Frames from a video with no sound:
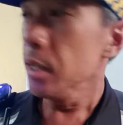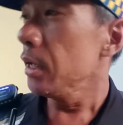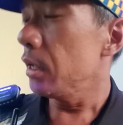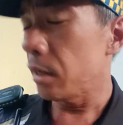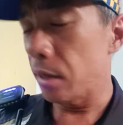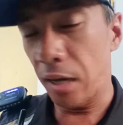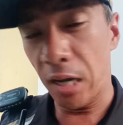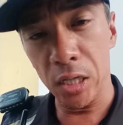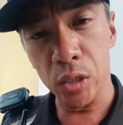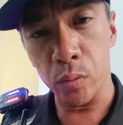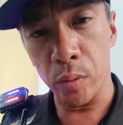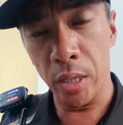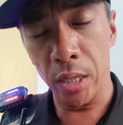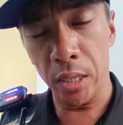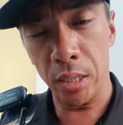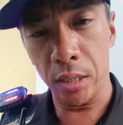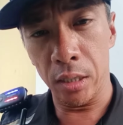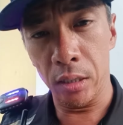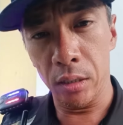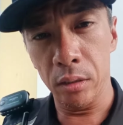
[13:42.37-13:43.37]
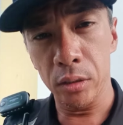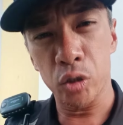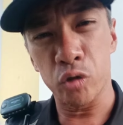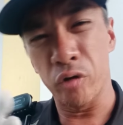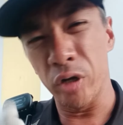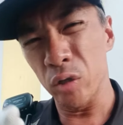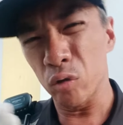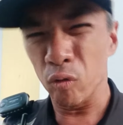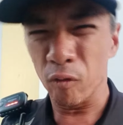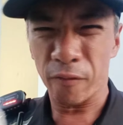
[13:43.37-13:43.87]
Last vehicle,
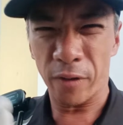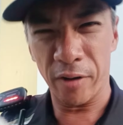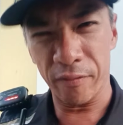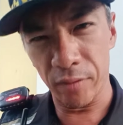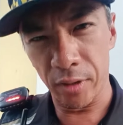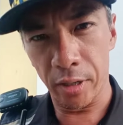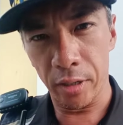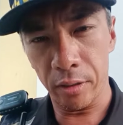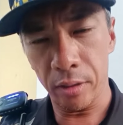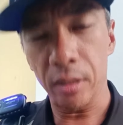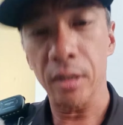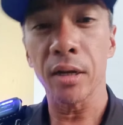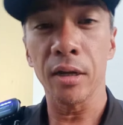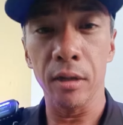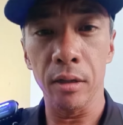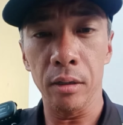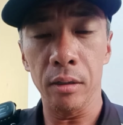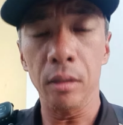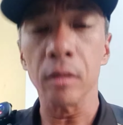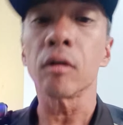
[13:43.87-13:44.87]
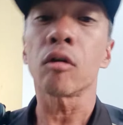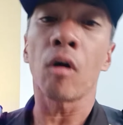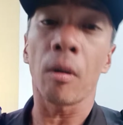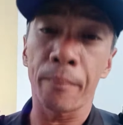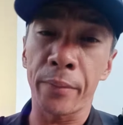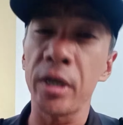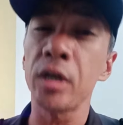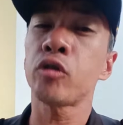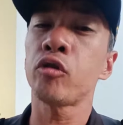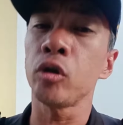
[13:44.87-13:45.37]
3259, clear.
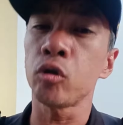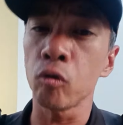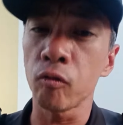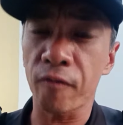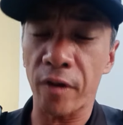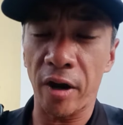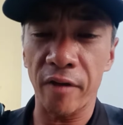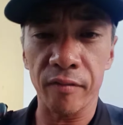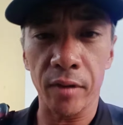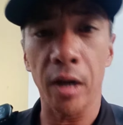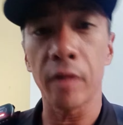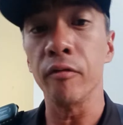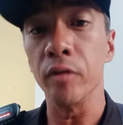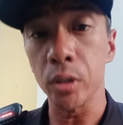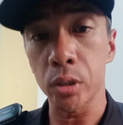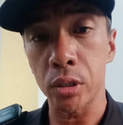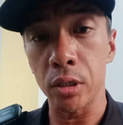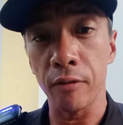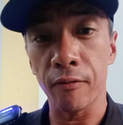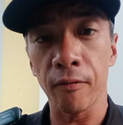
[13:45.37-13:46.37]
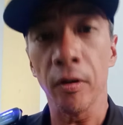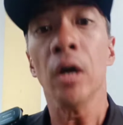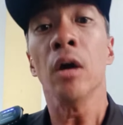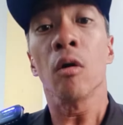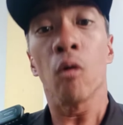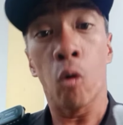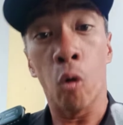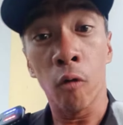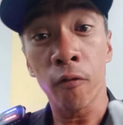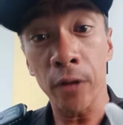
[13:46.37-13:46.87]
Copy 3259, receive.
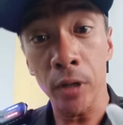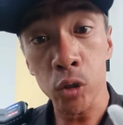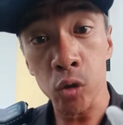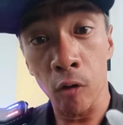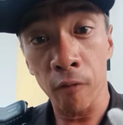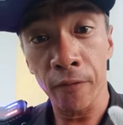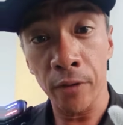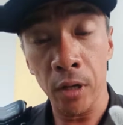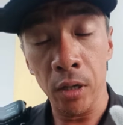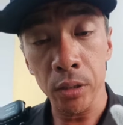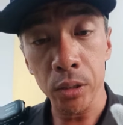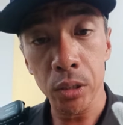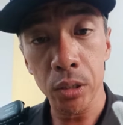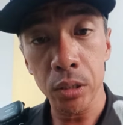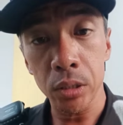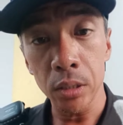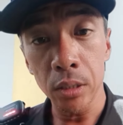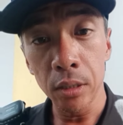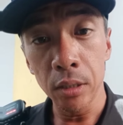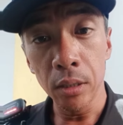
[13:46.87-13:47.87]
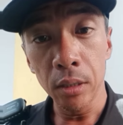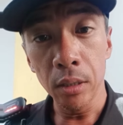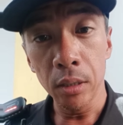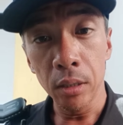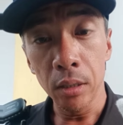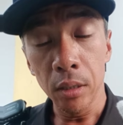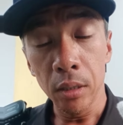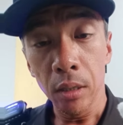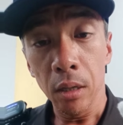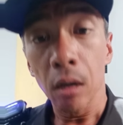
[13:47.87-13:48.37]
Hold first.
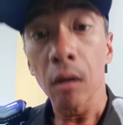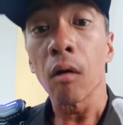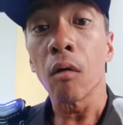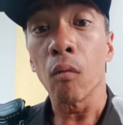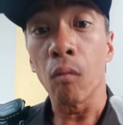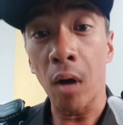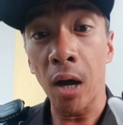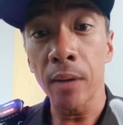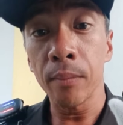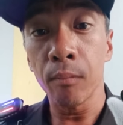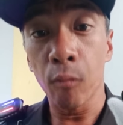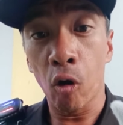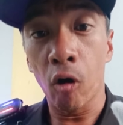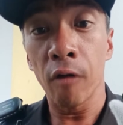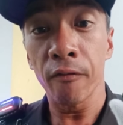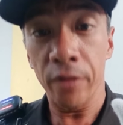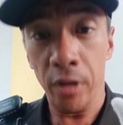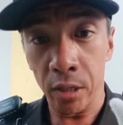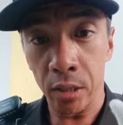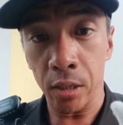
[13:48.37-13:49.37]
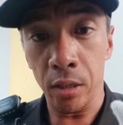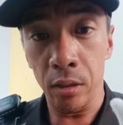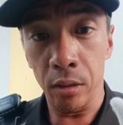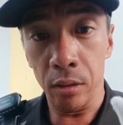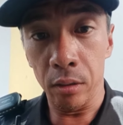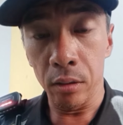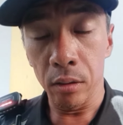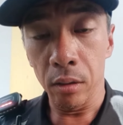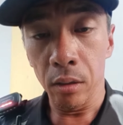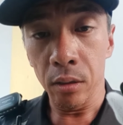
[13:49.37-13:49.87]
One more vehicle.
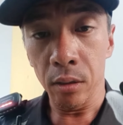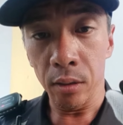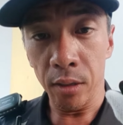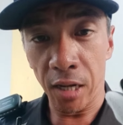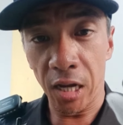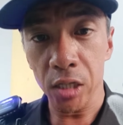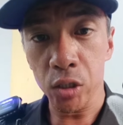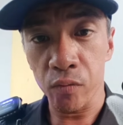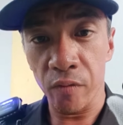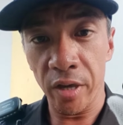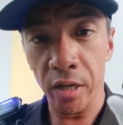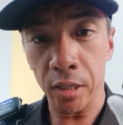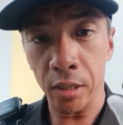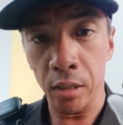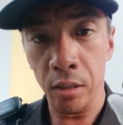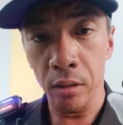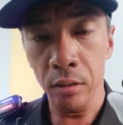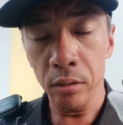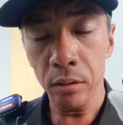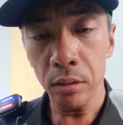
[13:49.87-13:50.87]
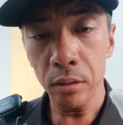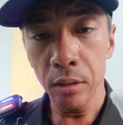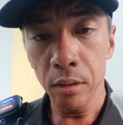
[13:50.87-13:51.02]
Last vehicle,